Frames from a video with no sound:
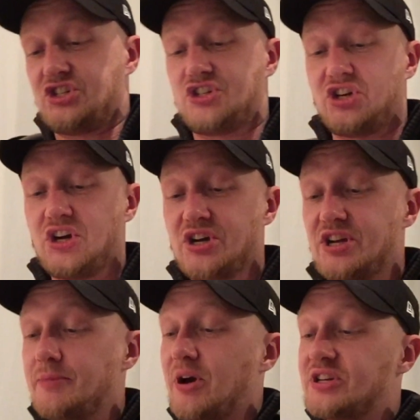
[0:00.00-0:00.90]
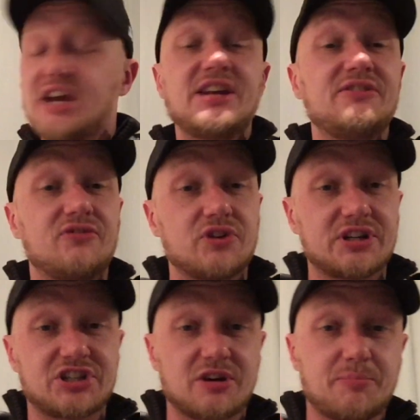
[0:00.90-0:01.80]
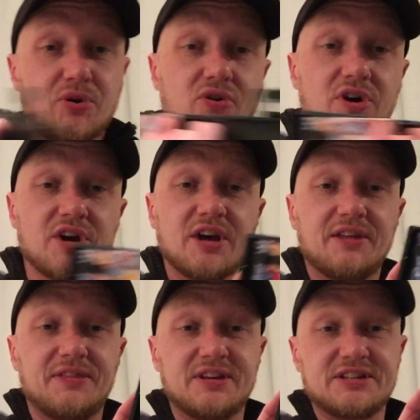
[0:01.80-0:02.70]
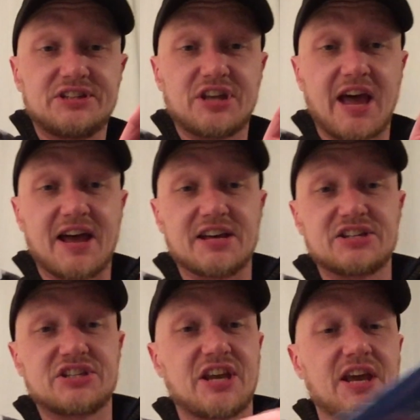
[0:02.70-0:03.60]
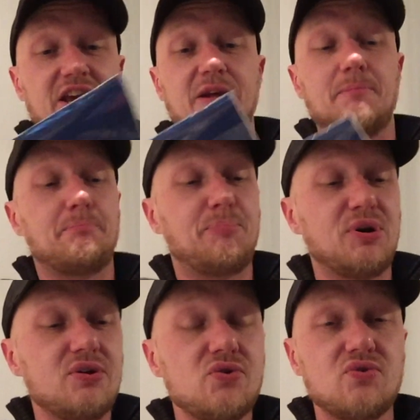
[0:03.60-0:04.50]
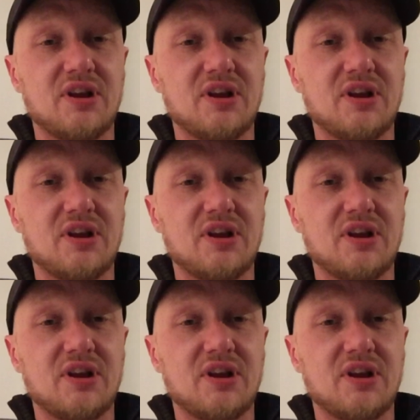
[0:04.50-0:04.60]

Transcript: Dynamite Heady, for example, this has a blue